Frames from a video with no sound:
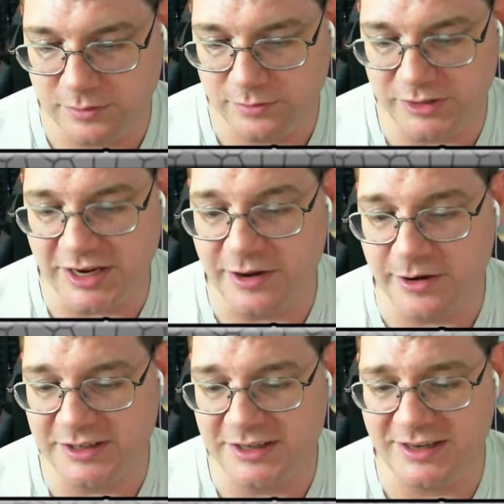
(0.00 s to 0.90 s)
Which I know I
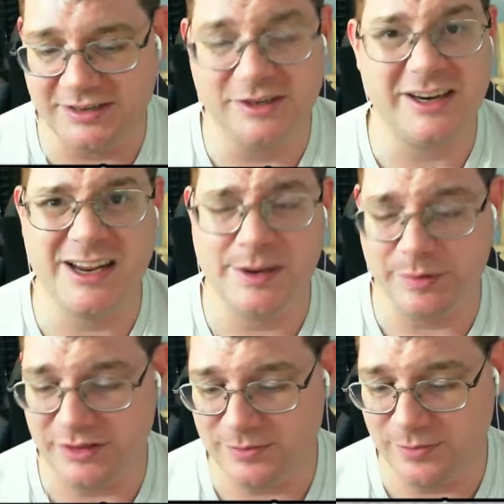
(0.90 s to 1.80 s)
said I try to keep at
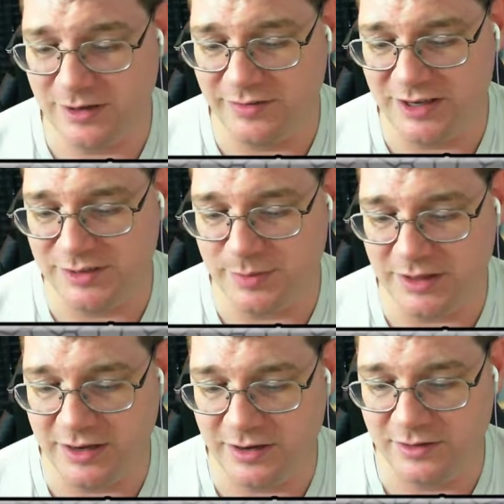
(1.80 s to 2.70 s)
least one of each, but
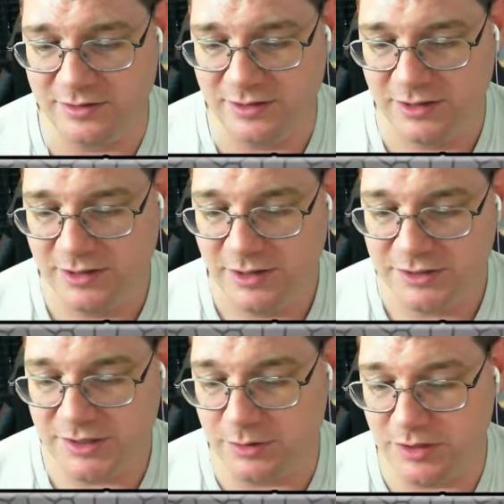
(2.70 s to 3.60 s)
they're...
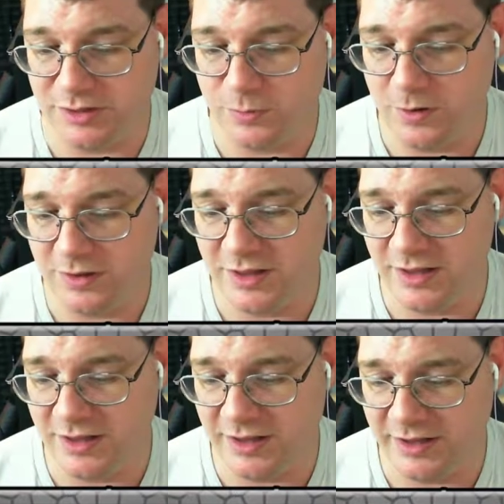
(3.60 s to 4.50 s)
So that's what
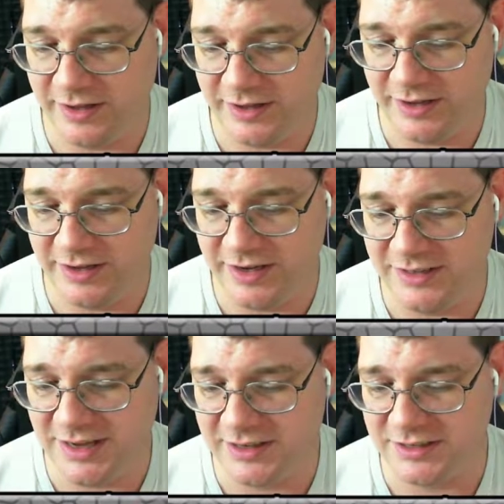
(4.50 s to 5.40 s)
they...
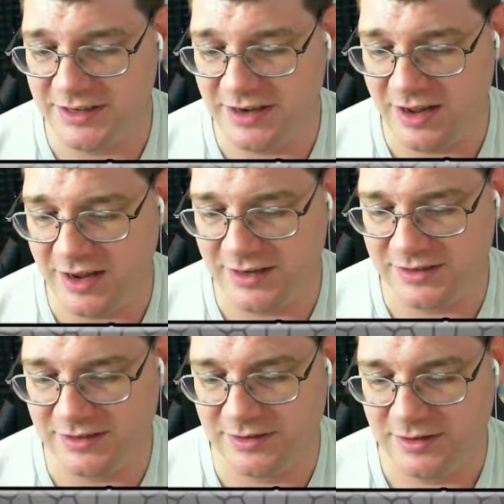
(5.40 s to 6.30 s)
He's actually
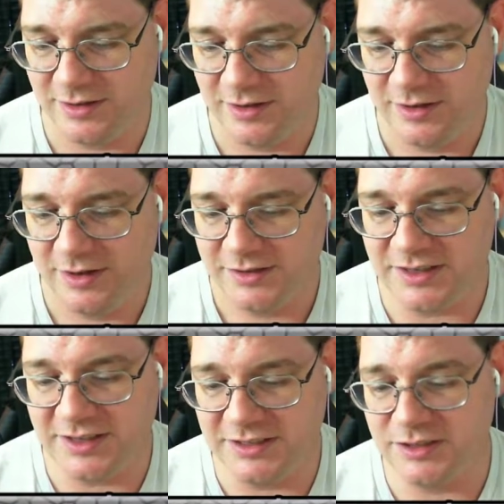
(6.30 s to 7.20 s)
not... See,
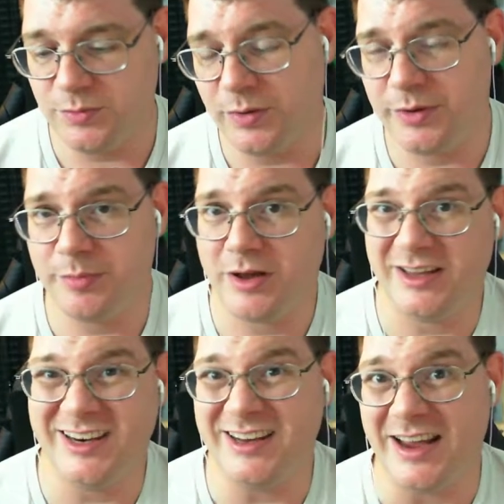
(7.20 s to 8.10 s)
and this is where we probably
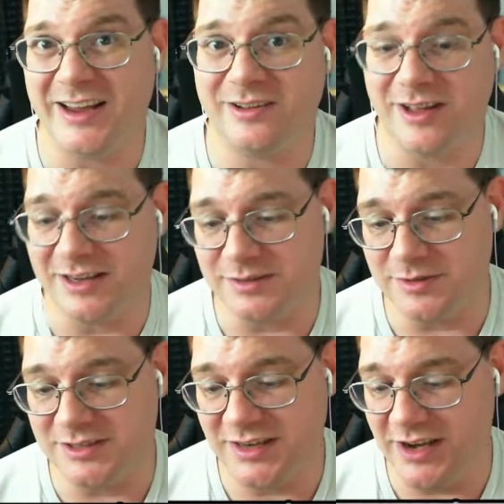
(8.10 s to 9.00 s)
need to analyze them to
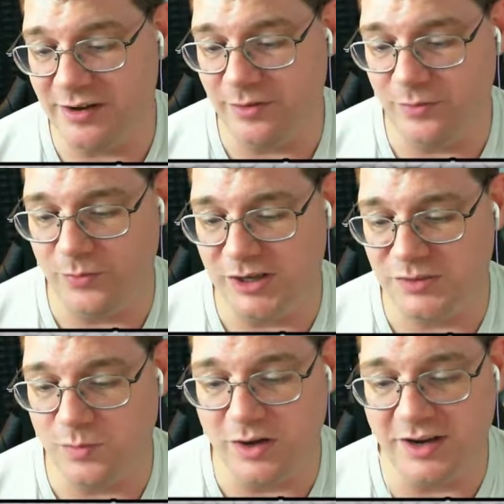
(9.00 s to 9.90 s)
see
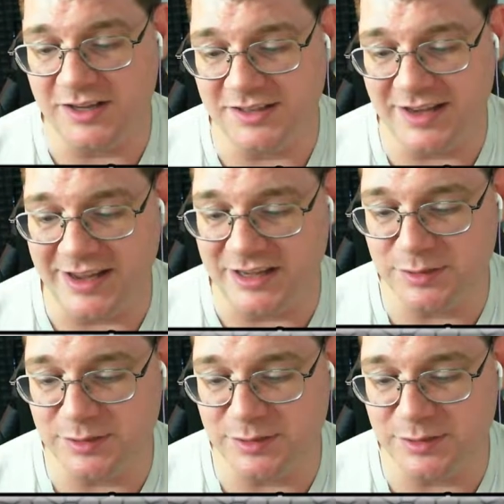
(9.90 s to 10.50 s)
which one is is